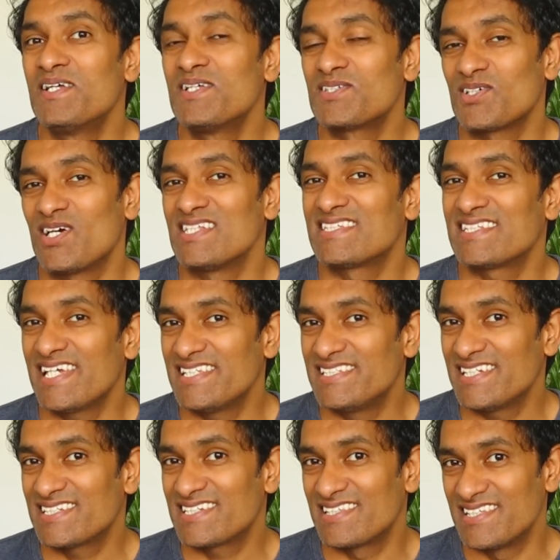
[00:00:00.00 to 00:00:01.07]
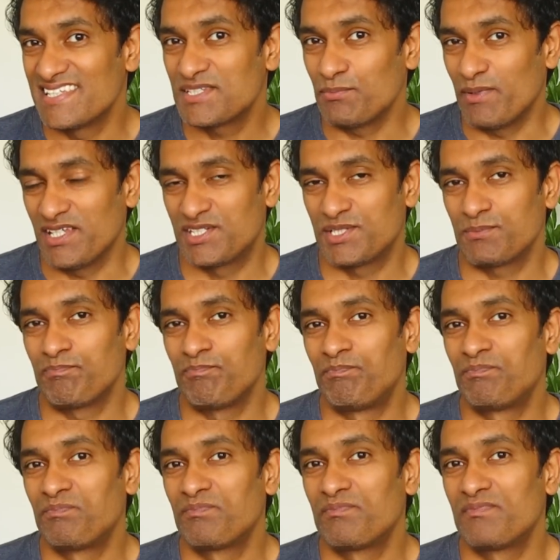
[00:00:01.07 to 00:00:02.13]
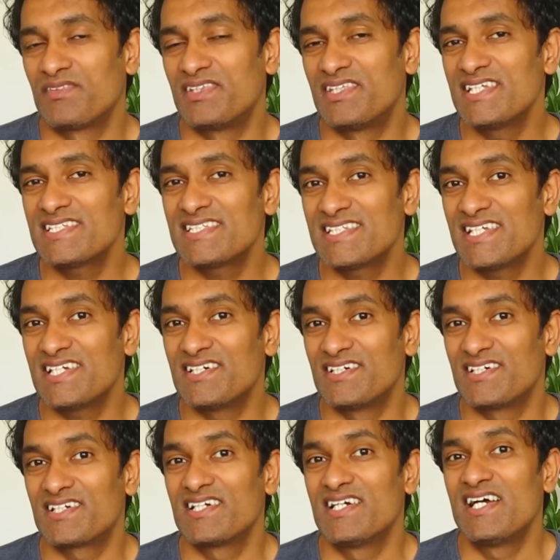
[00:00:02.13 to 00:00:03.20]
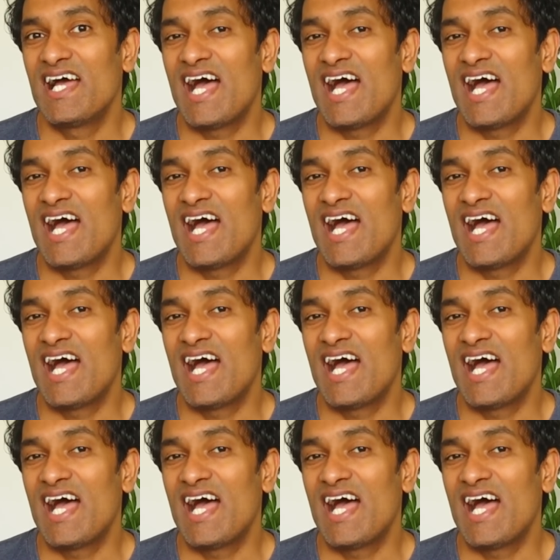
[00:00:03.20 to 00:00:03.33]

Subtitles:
So I'll say just this much. This year,